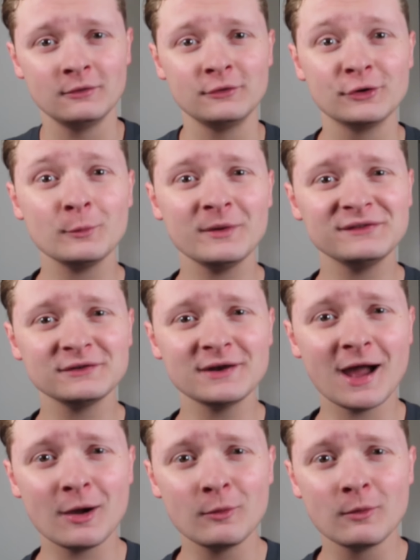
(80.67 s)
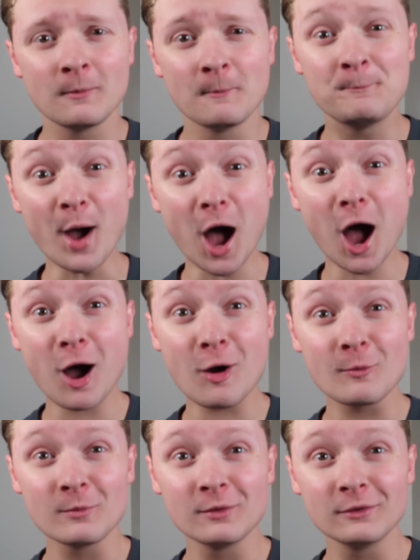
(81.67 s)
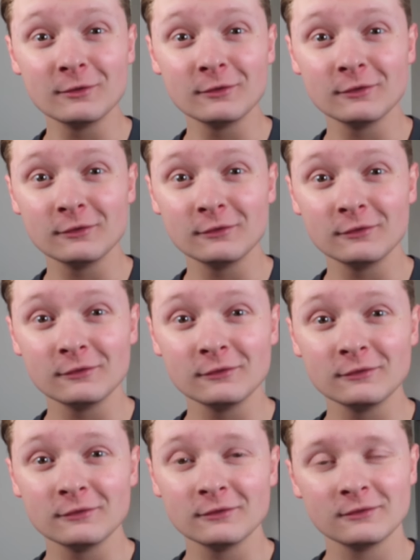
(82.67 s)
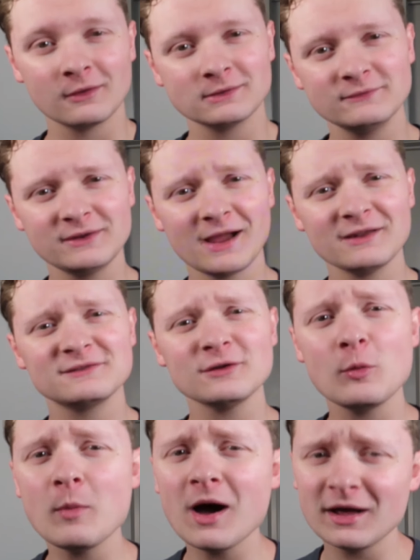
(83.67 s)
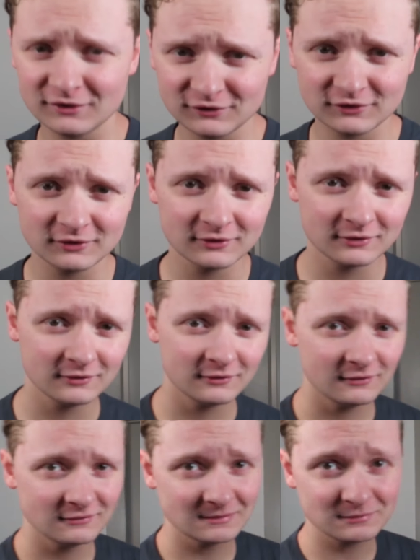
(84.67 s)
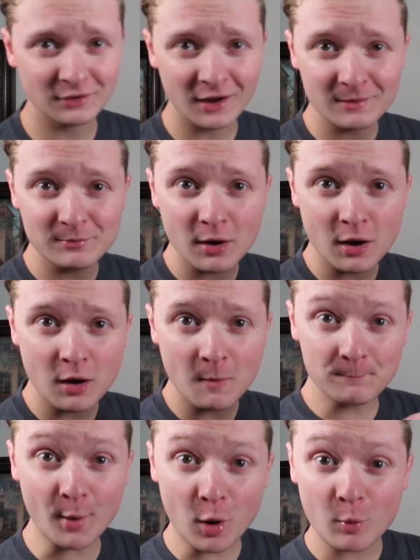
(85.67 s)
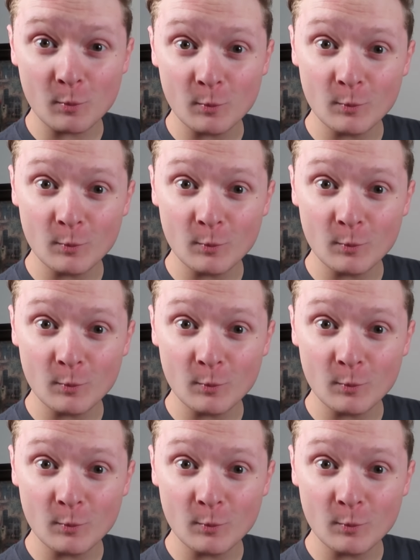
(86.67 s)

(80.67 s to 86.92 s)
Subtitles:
You're a wizard now. Boom! Love you guys so much. Subscribe. Boom!